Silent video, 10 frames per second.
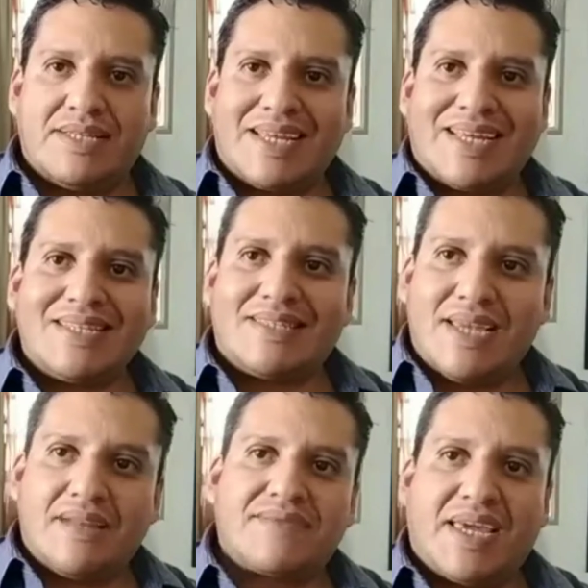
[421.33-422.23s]
And like,
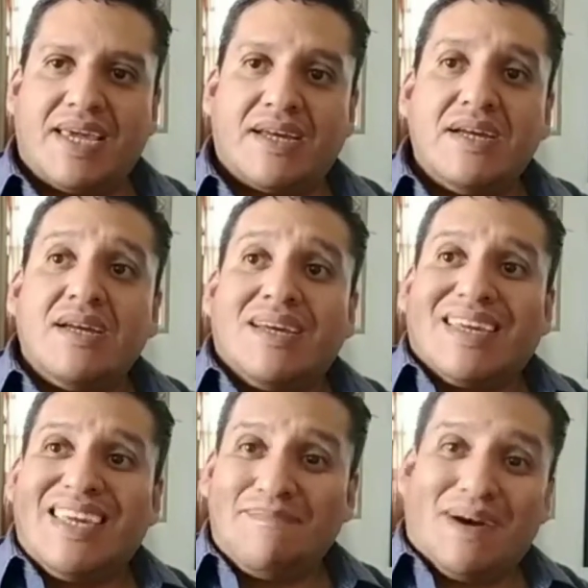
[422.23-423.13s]
instead of saying,
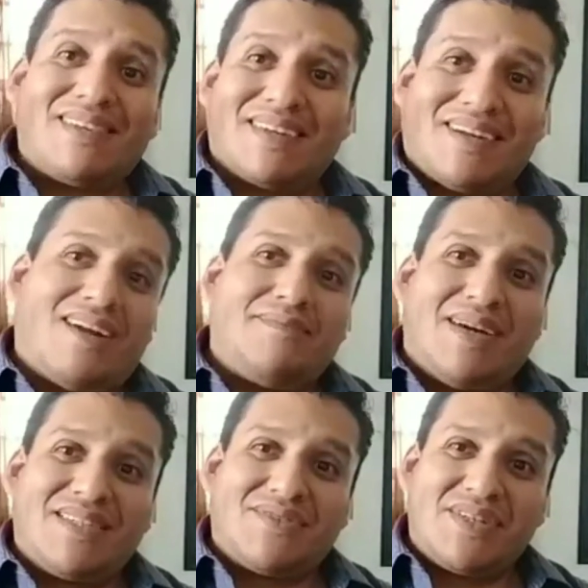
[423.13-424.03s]
he bought the car of
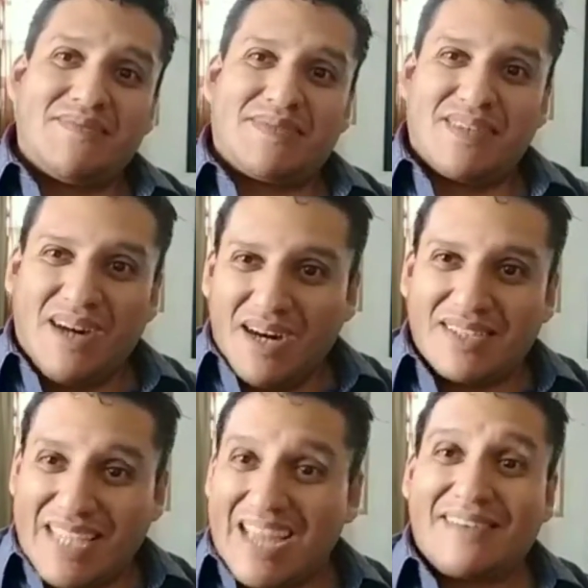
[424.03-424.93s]
my dreams,
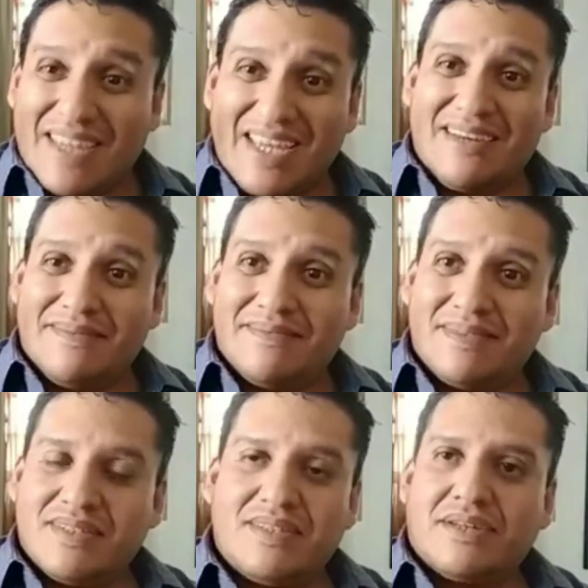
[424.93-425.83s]
oh, damn
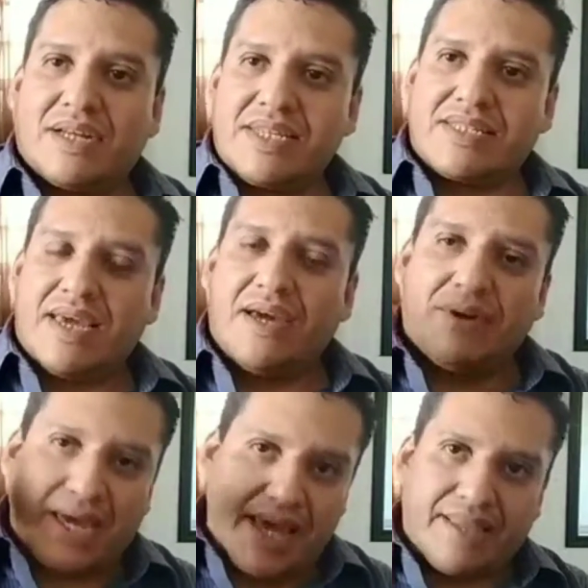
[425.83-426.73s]
him, you're going to say,
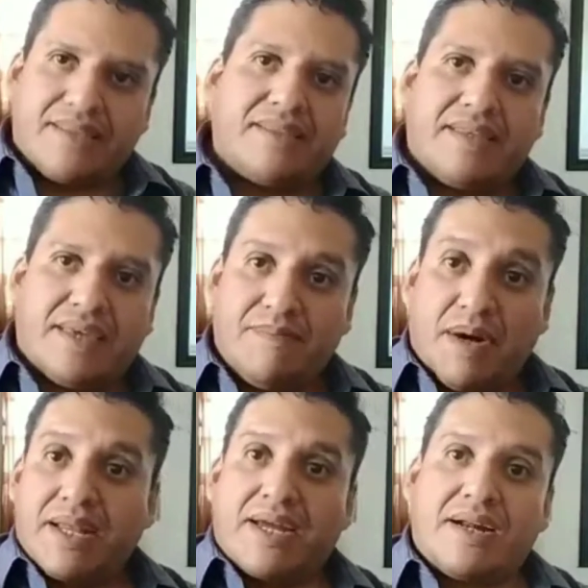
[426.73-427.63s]
okay, he
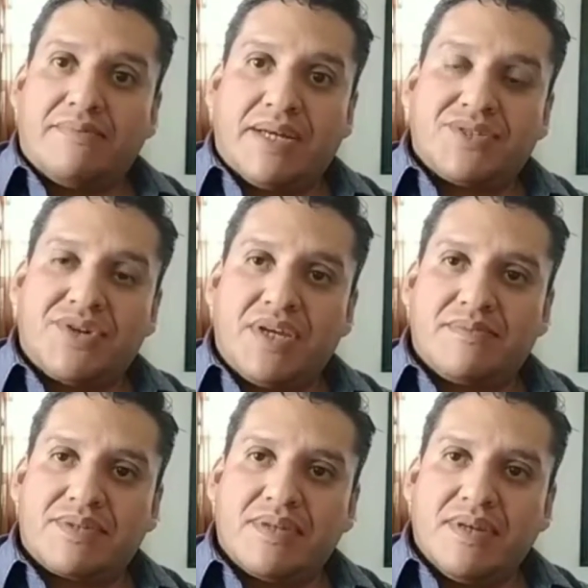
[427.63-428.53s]
bought the car of my
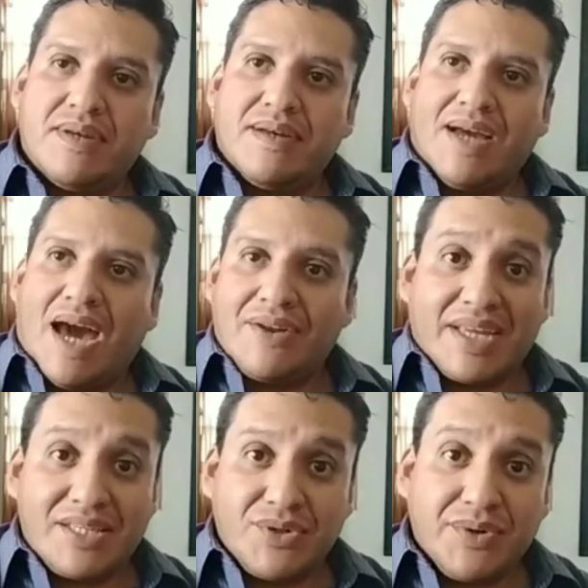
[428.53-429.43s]
dreams. How
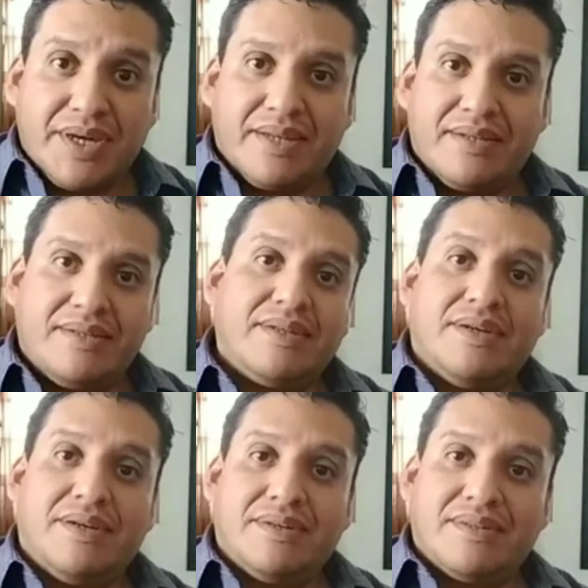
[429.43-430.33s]
did he do it? You
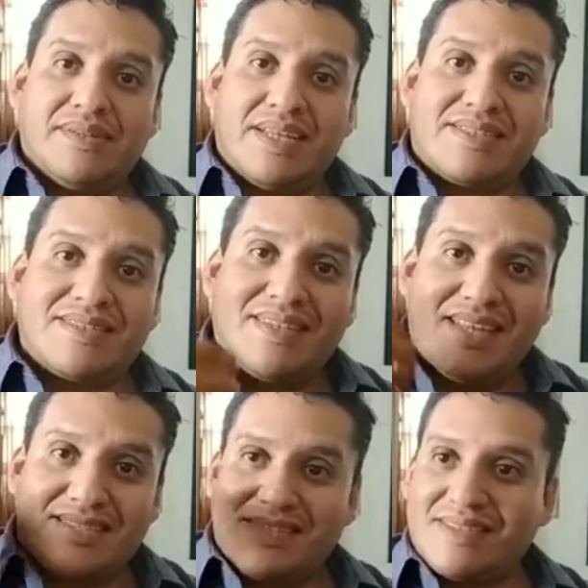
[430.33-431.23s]
know,
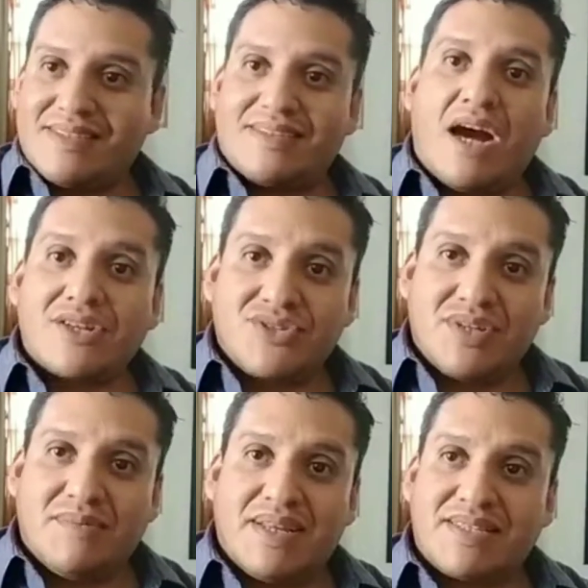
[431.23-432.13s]
let's talk to
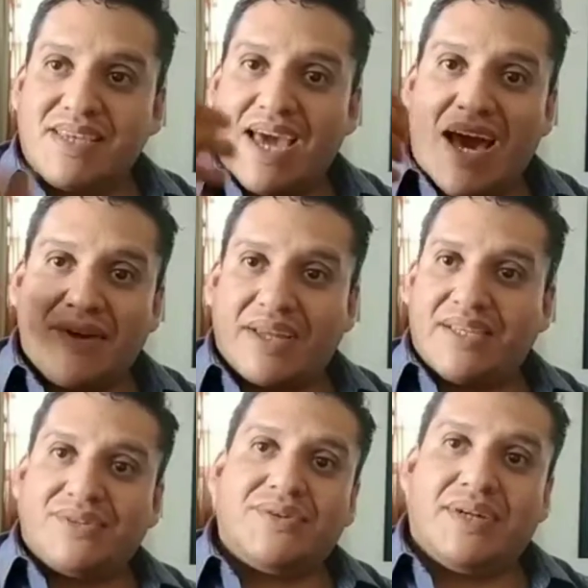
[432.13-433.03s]
him. Let's see, how did
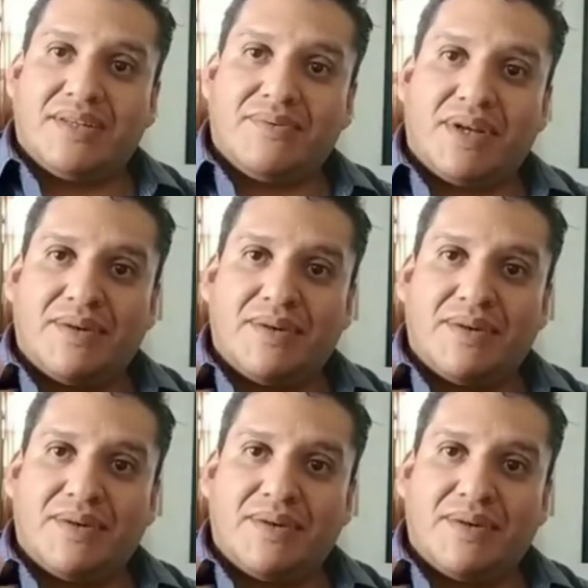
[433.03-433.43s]
he do it?